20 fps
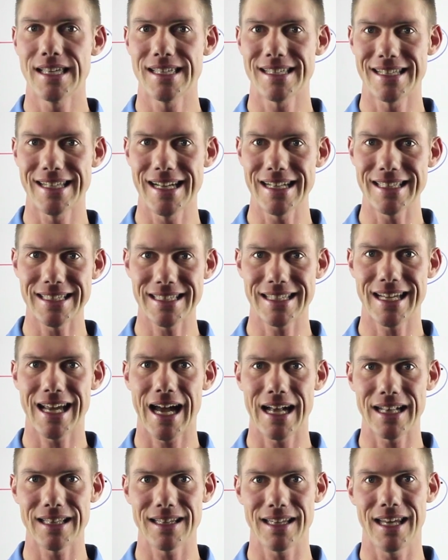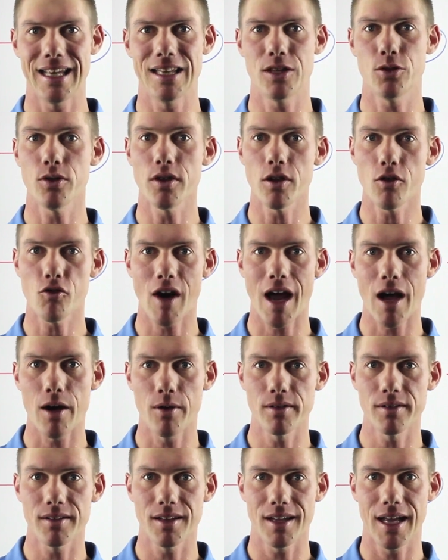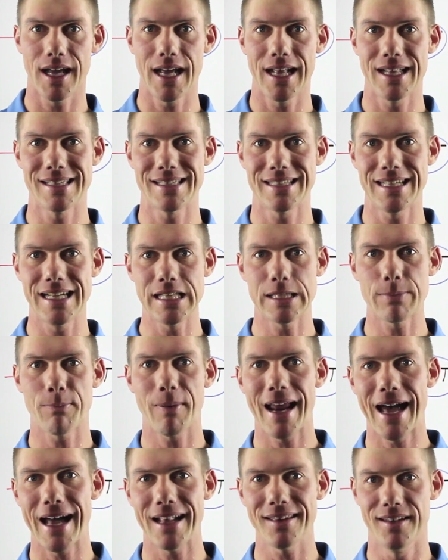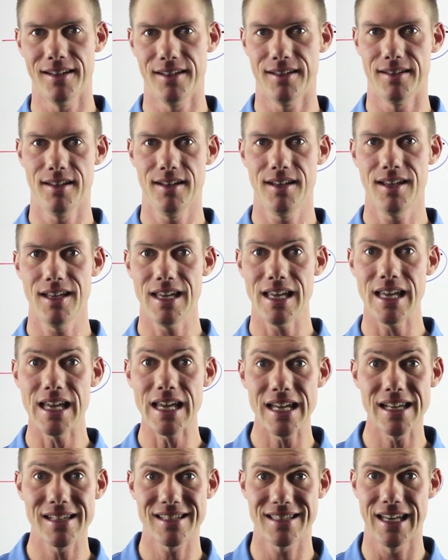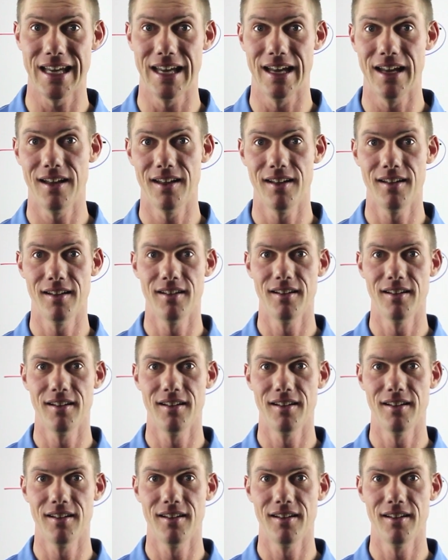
Slits cut into the ground and seeds planted. Easy!